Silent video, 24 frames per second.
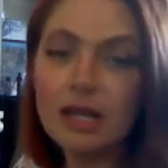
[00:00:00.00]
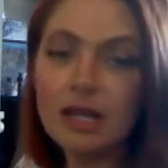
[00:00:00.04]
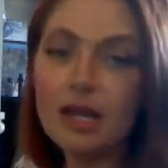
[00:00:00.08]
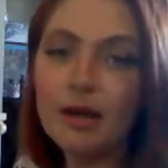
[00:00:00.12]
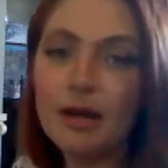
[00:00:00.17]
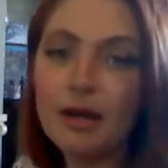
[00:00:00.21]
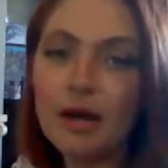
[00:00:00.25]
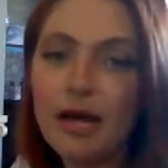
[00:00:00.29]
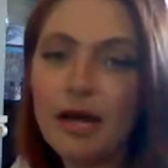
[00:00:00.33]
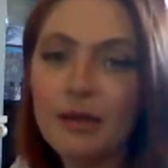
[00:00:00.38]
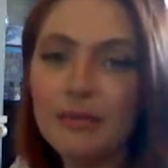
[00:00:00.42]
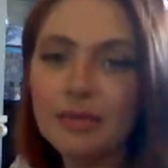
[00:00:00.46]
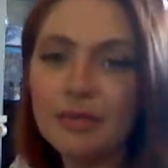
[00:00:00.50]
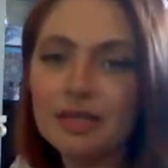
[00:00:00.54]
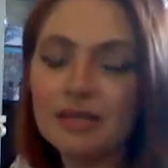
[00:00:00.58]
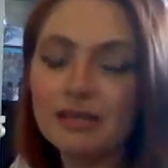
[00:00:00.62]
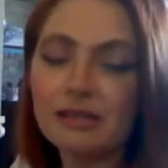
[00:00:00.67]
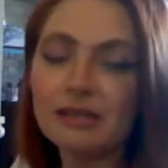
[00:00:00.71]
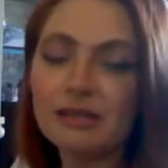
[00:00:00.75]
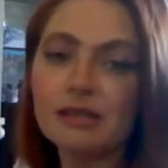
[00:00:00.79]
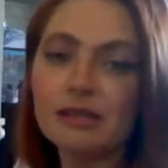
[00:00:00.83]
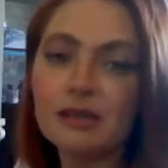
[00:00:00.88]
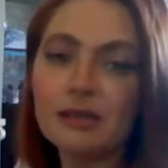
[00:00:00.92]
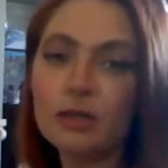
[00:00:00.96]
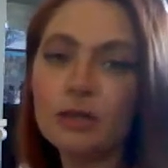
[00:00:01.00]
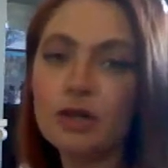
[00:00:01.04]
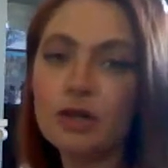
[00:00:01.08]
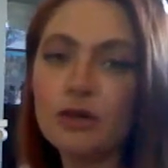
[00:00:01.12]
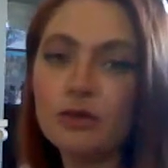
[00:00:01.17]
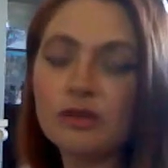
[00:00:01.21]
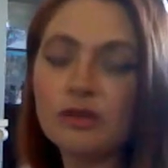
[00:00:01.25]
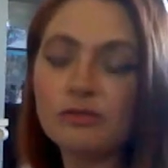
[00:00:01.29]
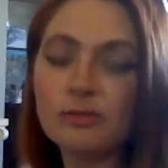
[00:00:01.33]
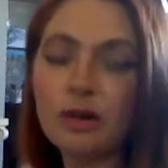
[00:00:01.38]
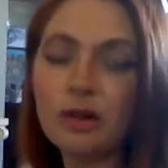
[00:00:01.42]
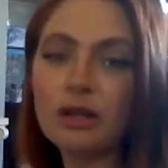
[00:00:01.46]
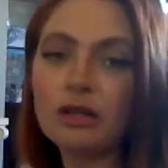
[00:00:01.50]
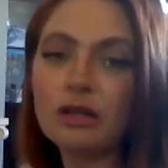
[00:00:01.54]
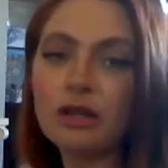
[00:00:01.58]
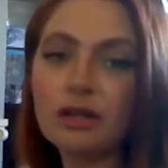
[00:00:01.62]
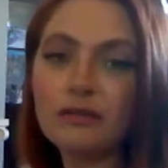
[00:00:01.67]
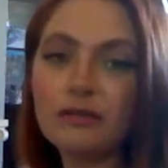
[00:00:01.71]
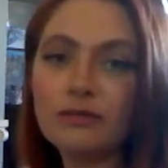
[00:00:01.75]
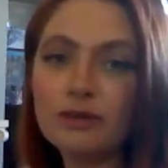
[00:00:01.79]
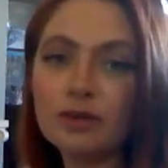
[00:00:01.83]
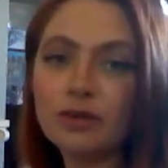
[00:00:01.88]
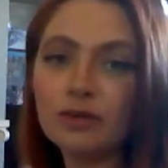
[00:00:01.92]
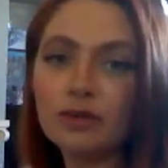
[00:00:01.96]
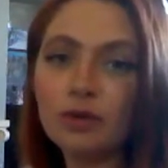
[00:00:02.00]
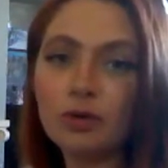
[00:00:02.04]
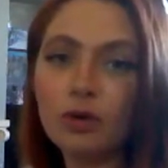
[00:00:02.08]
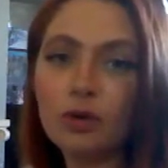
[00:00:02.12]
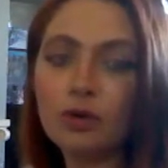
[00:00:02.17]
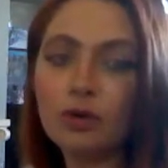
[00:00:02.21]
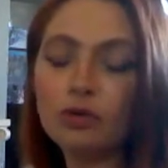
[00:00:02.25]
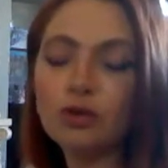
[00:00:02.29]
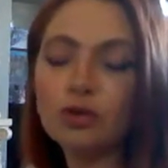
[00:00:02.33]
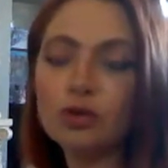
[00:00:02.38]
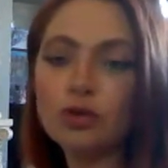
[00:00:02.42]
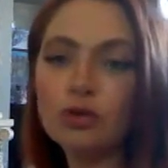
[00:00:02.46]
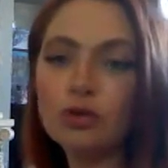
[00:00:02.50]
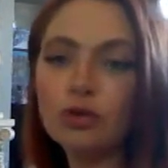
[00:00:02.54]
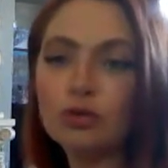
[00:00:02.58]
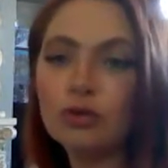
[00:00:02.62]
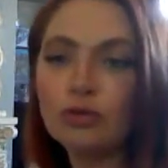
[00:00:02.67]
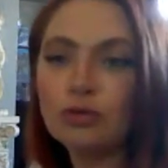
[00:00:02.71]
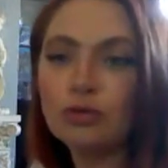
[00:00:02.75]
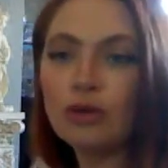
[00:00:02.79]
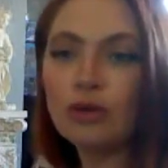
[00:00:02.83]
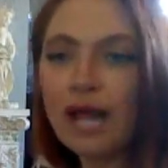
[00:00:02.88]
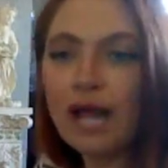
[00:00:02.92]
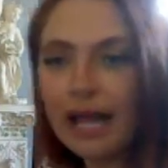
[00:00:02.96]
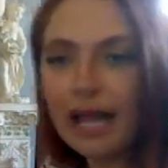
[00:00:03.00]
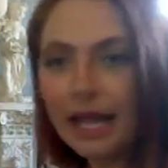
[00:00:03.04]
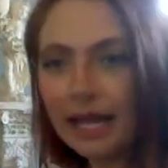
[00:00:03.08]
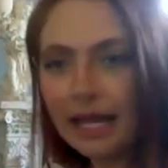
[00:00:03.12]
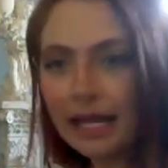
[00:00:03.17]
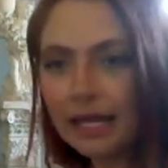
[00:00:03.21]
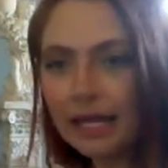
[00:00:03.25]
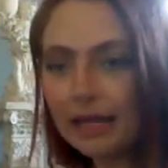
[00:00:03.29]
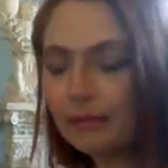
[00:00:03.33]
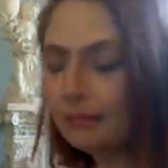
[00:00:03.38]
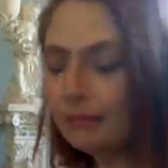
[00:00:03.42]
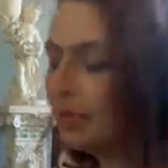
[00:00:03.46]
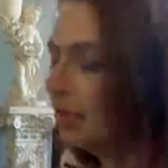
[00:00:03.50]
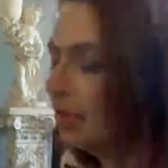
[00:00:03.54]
But this is someone who is part of your soul tribe.